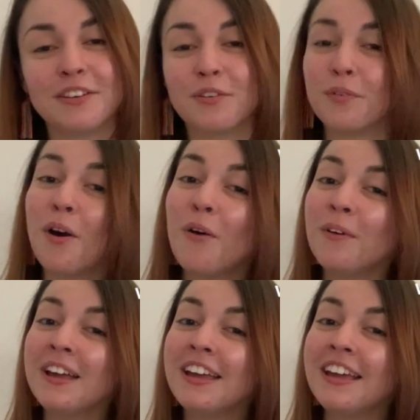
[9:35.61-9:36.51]

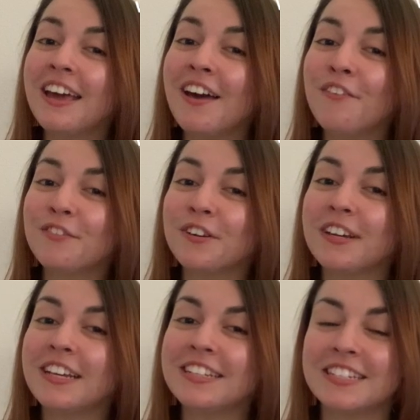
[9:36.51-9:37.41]
growing
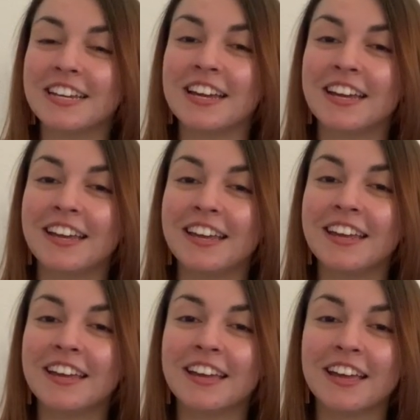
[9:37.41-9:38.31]
every day.